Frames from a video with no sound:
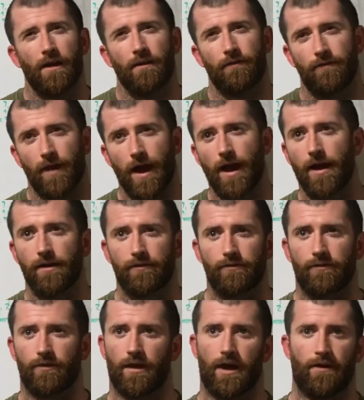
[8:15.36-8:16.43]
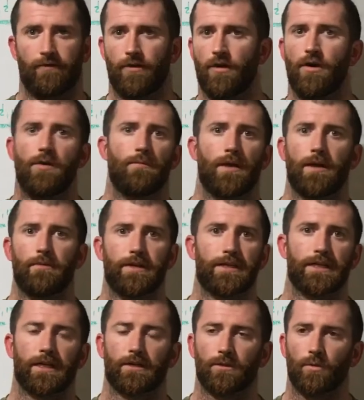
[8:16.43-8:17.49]
5, I've heard maybe
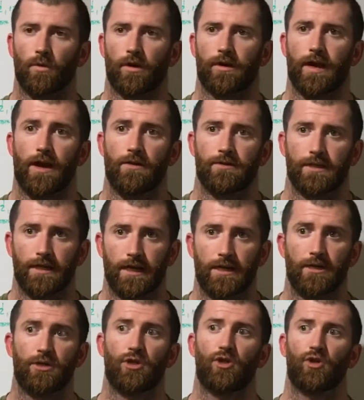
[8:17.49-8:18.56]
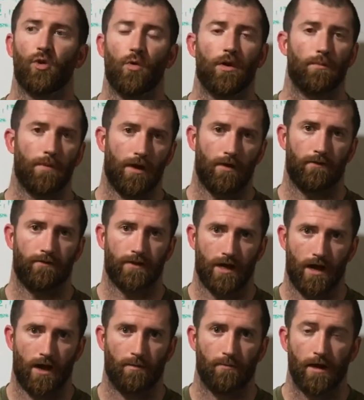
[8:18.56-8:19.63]
6 workouts in a short amount of
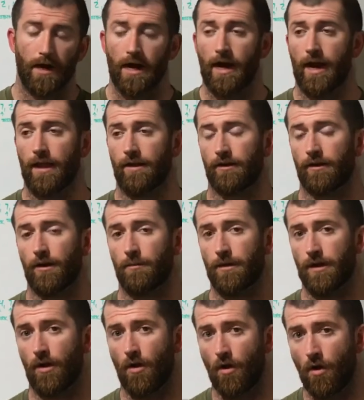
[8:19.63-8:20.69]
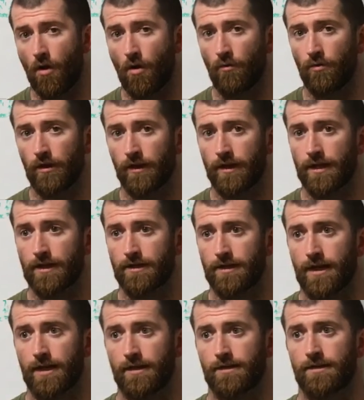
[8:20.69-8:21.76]
time, and they're going to be all really
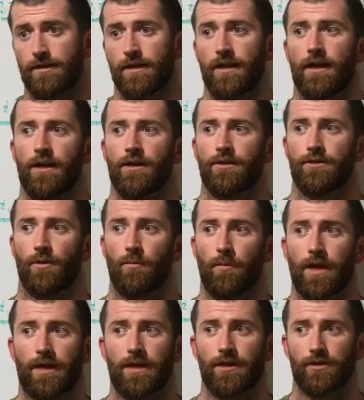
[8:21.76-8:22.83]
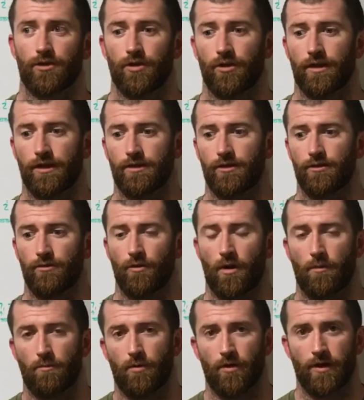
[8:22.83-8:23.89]
intense. So making sure that you are
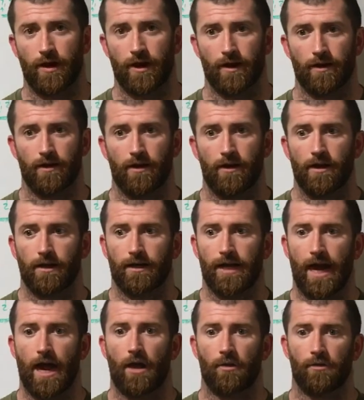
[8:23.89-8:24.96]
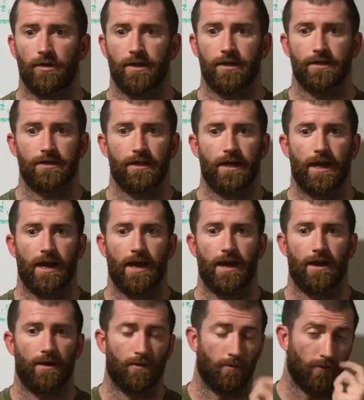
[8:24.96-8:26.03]
putting calories
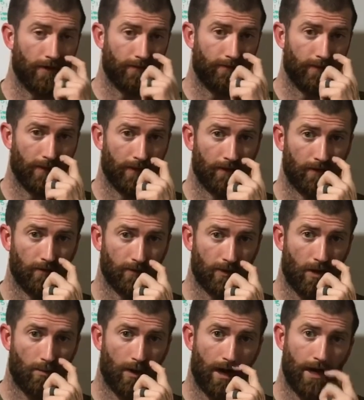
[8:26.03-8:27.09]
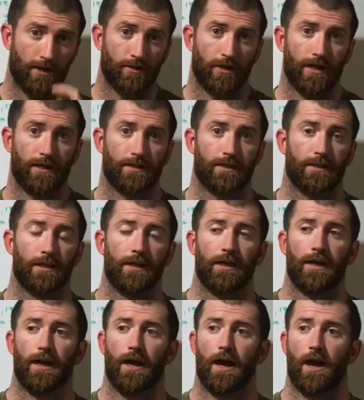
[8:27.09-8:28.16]
and refilling those carbohydrates
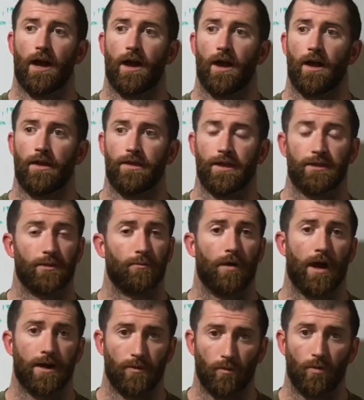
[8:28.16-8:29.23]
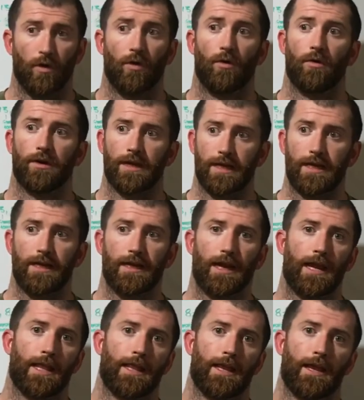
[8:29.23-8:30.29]
that your body will need
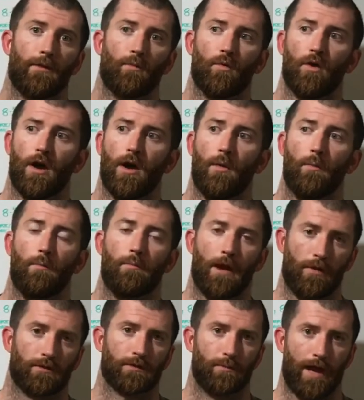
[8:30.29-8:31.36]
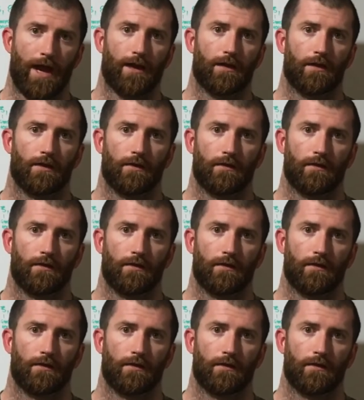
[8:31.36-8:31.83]
and that will help bounce back.